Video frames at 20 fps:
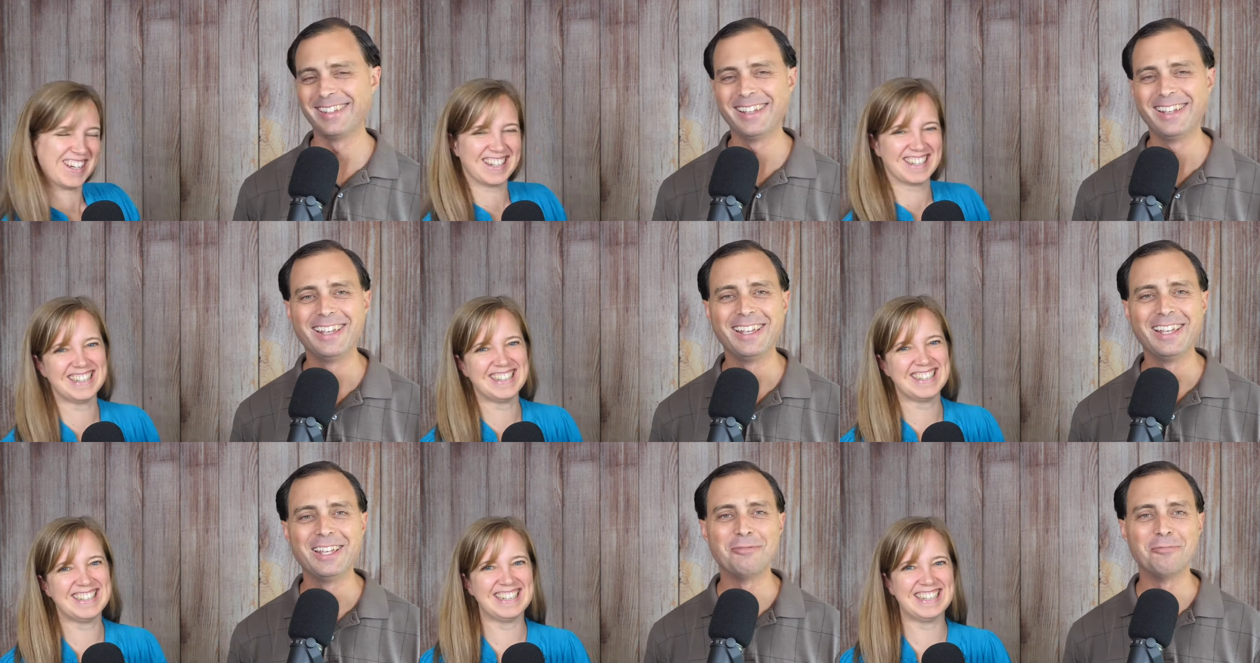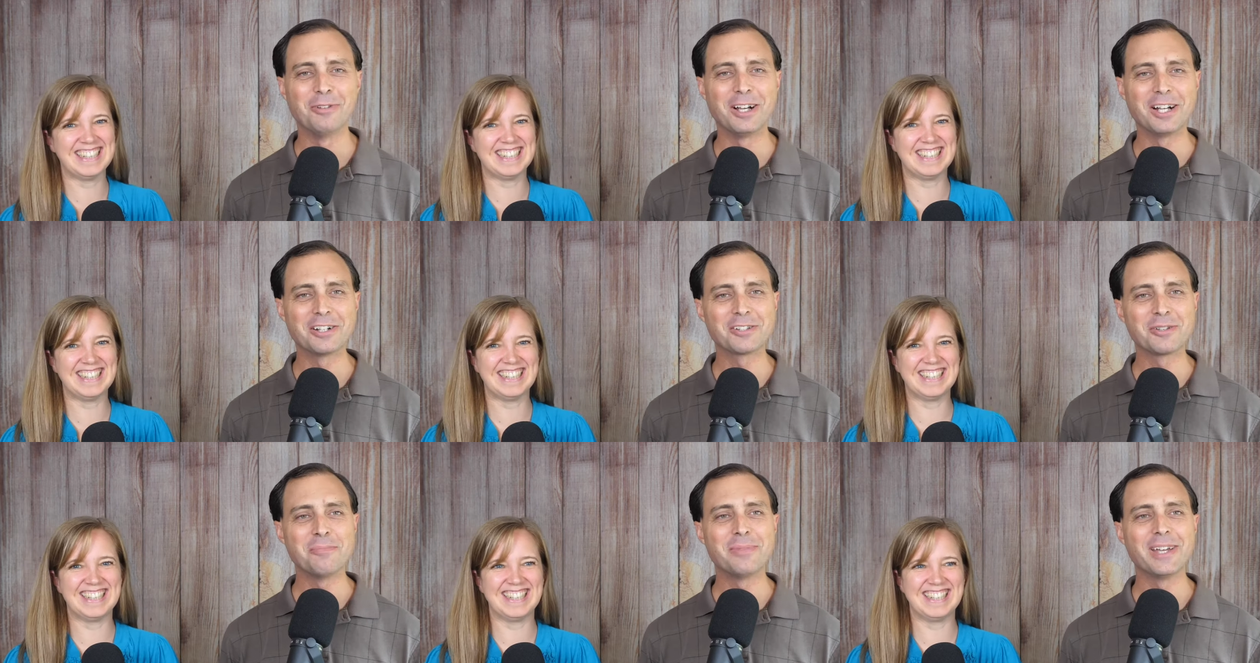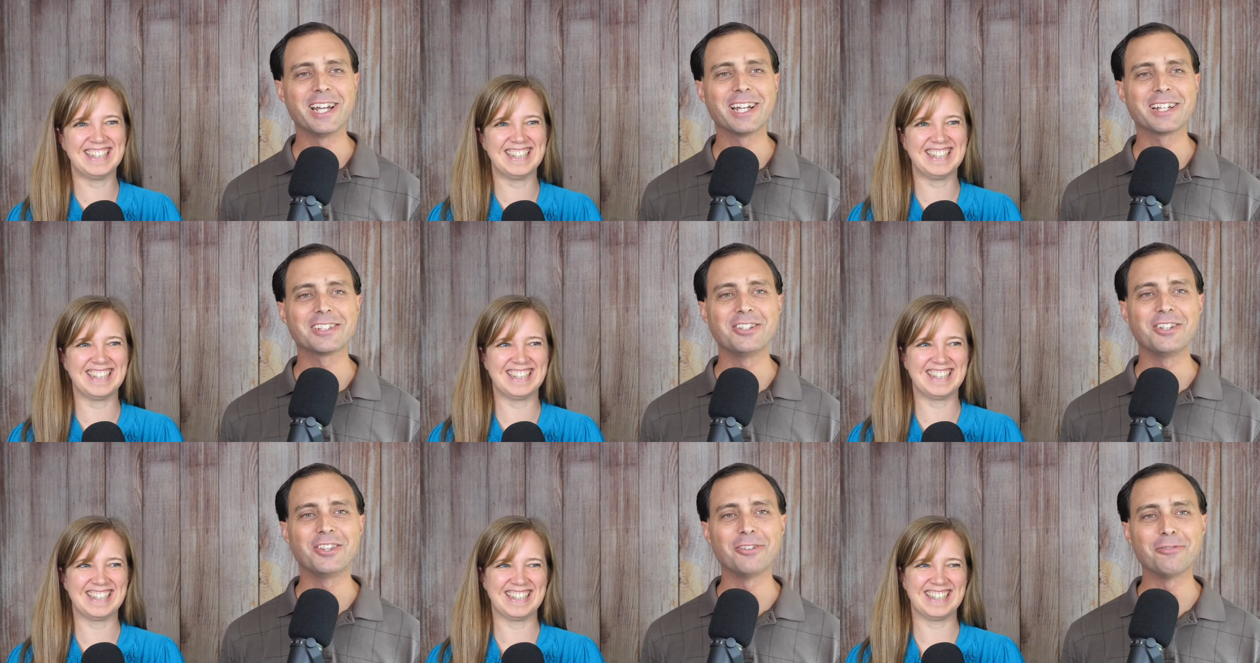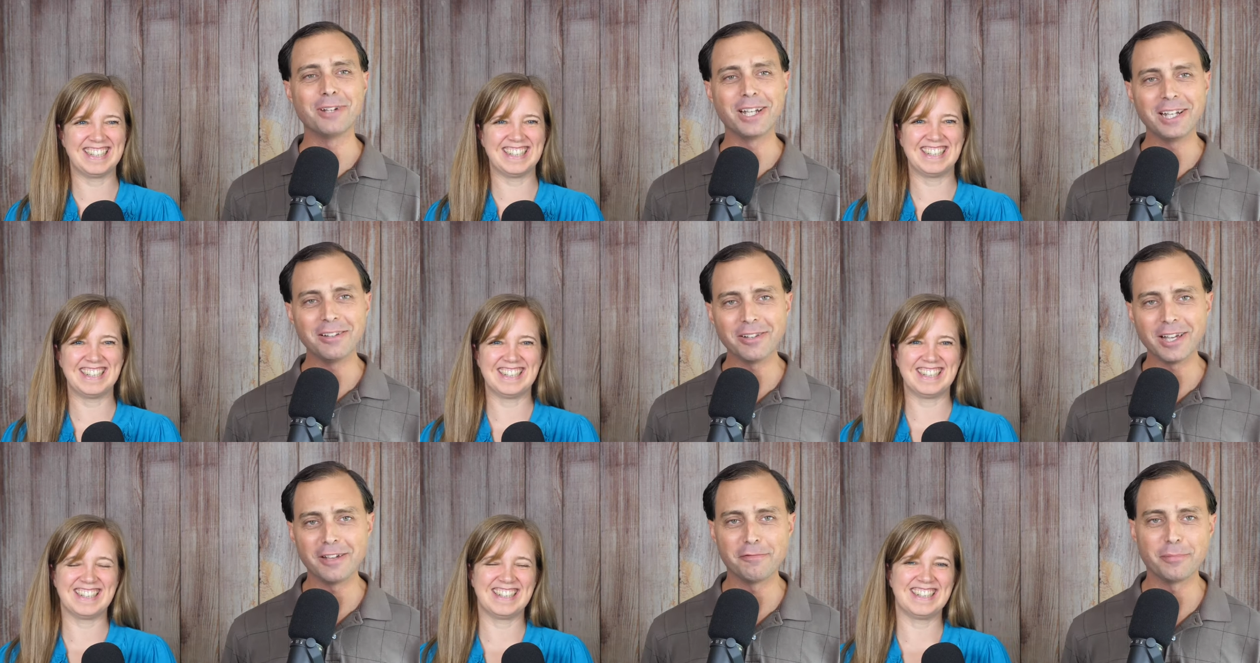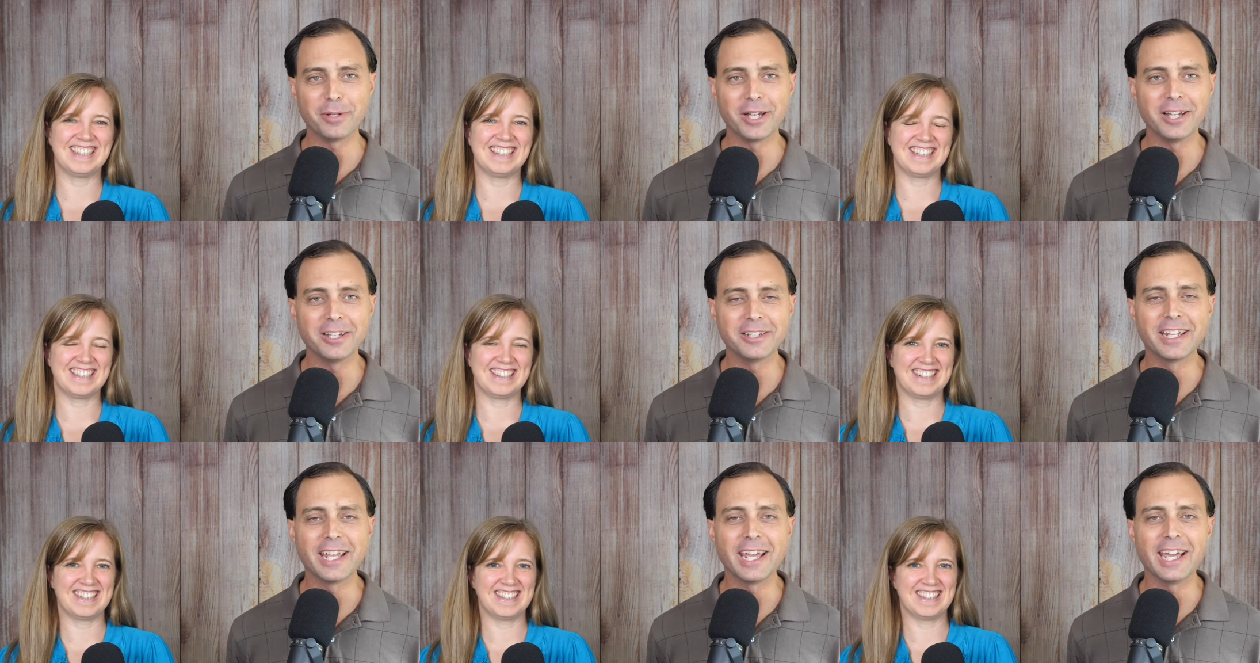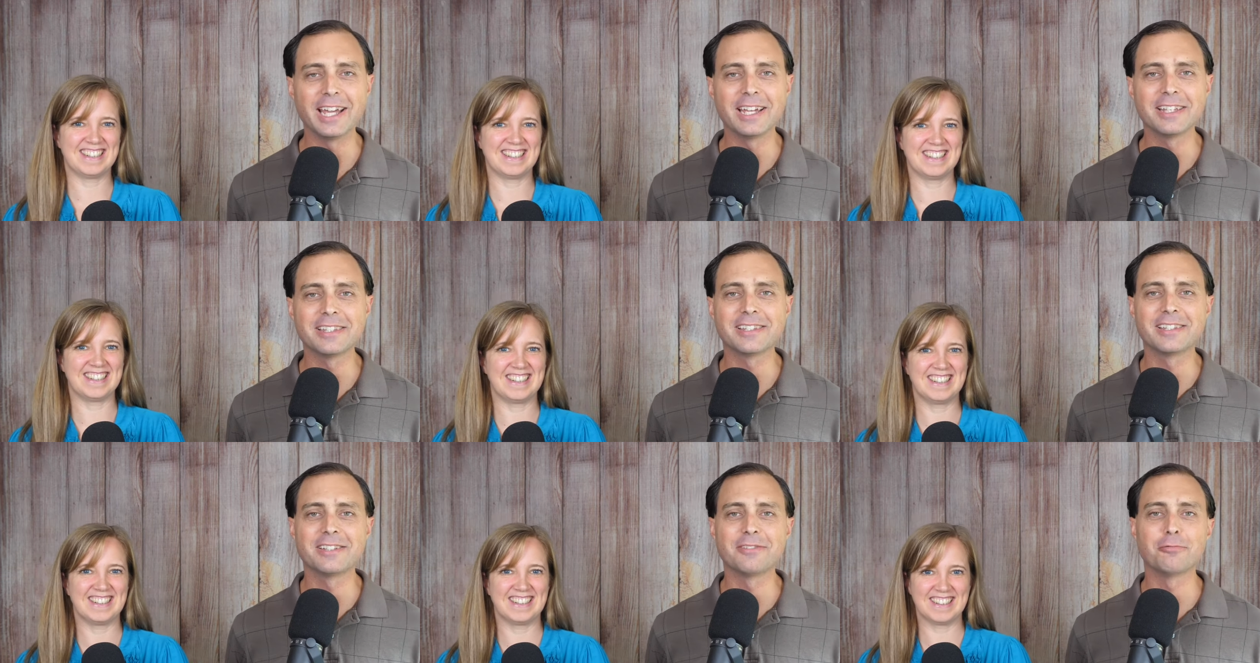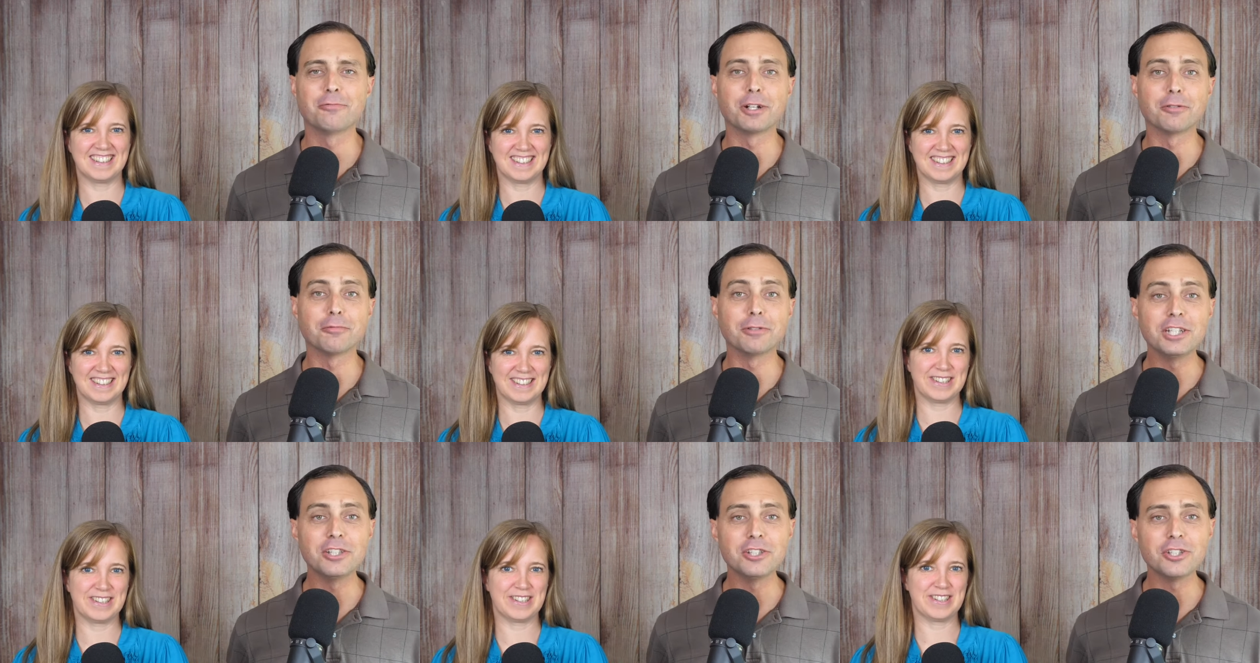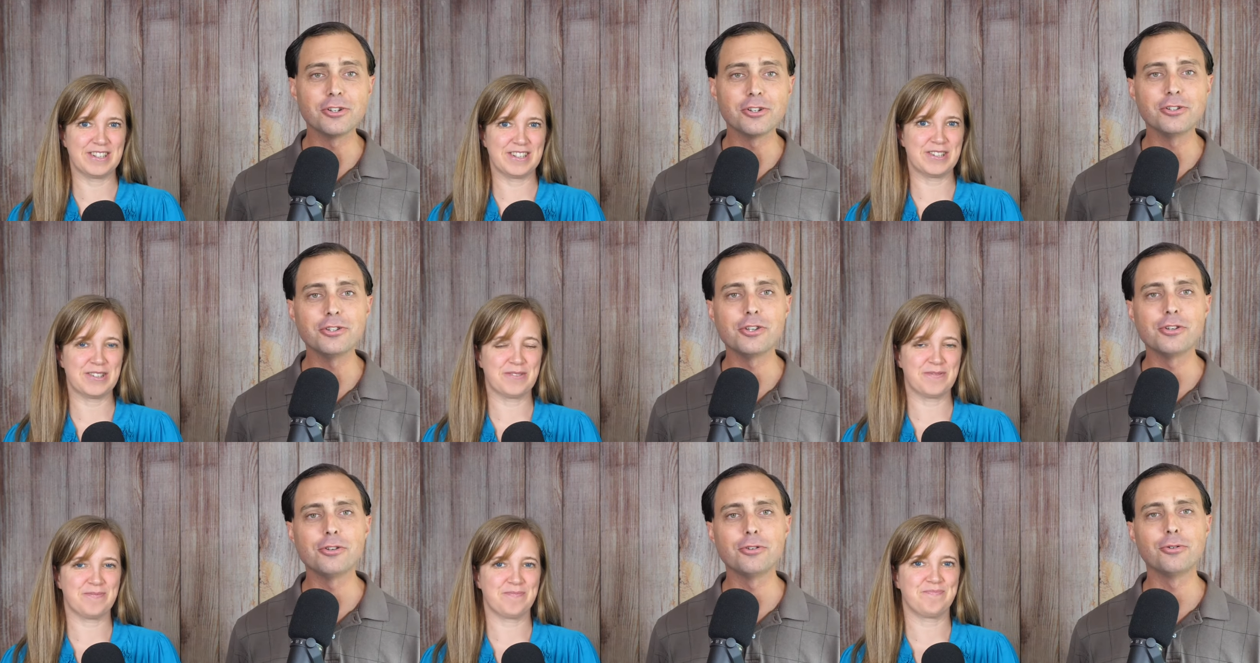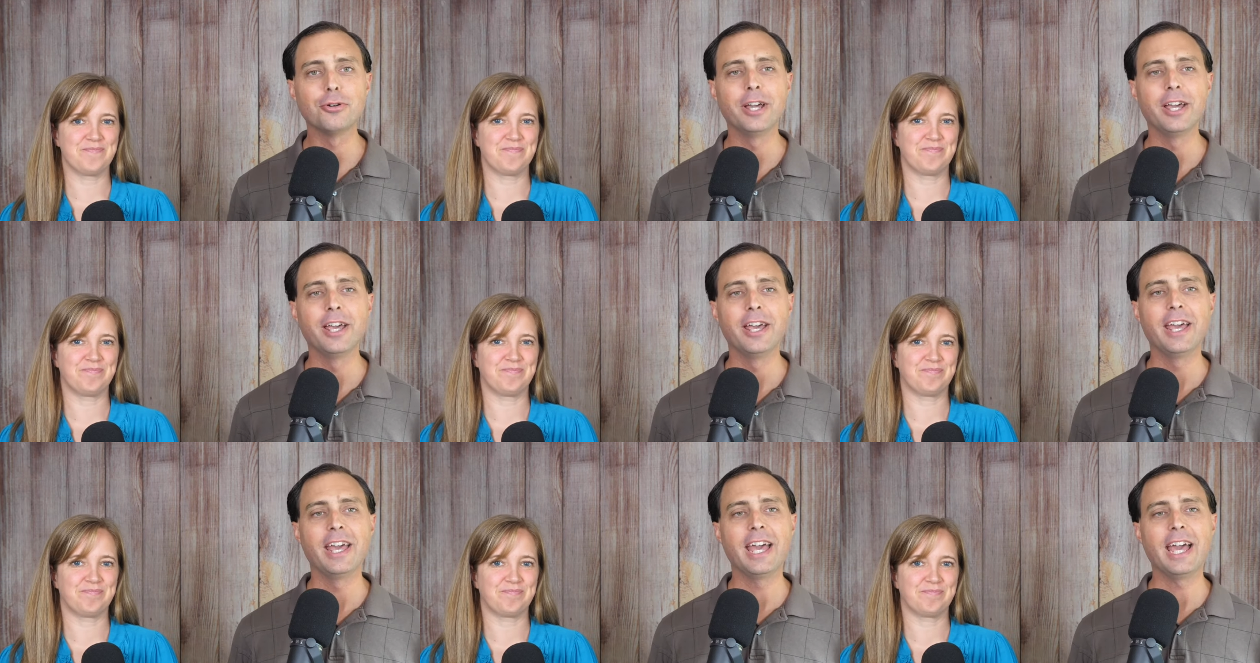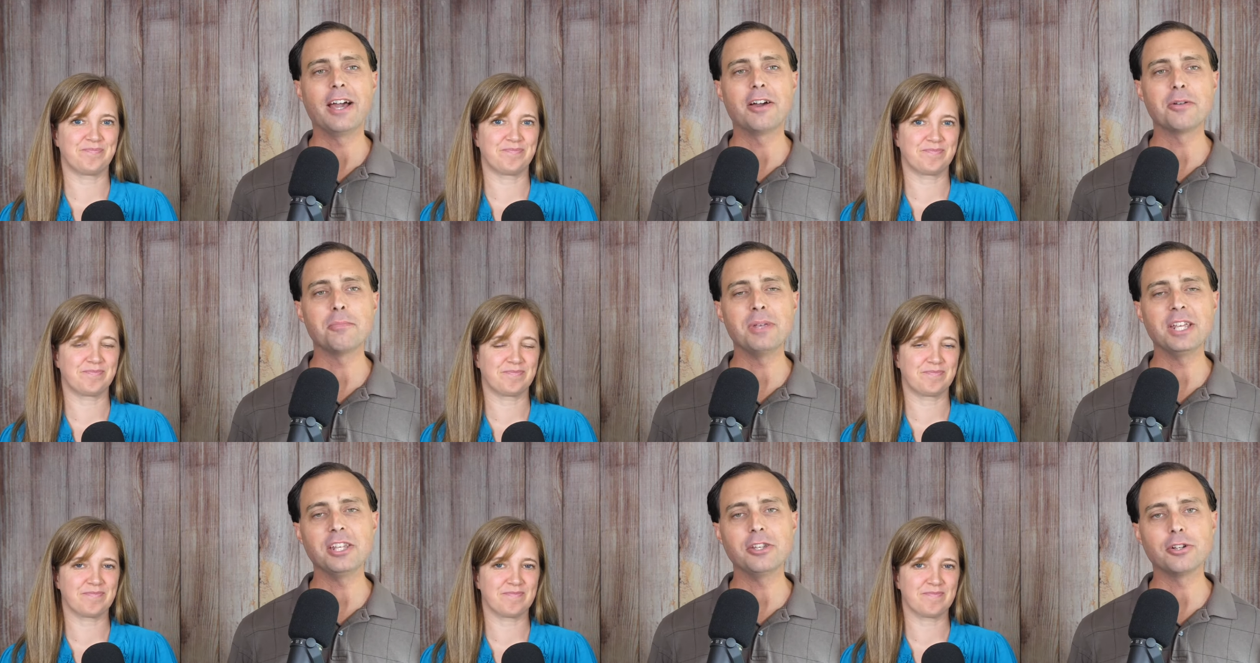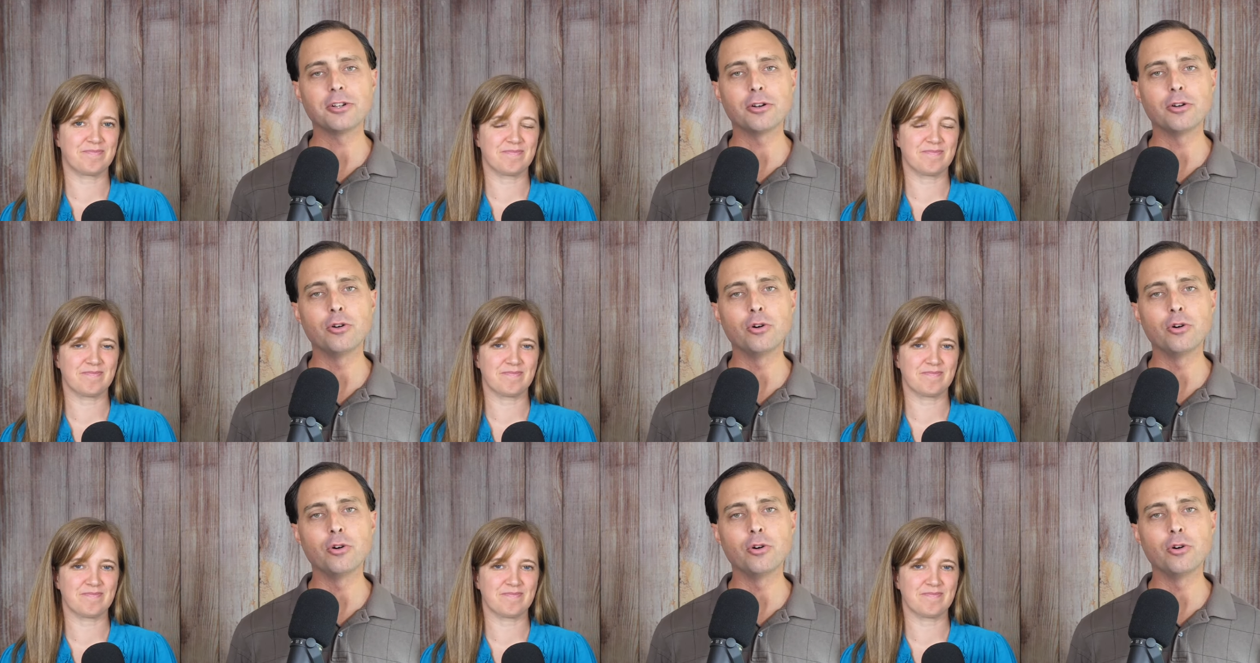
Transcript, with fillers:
Speaker 1: and welcome back to the Ready Life podcast, where we show you how to make your